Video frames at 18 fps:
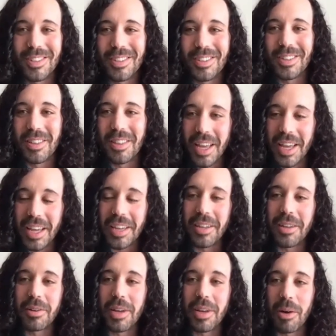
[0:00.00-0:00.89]
Thank
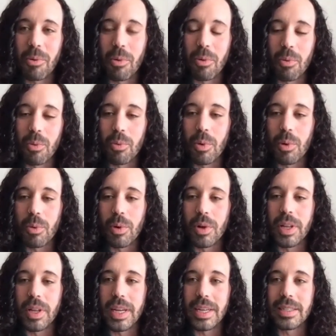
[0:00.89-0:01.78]
you. Yeah, we're
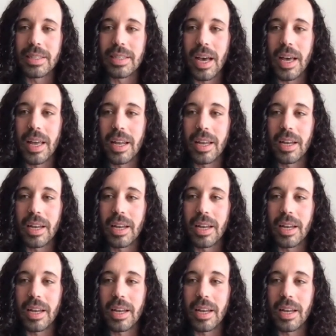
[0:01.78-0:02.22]
really excited.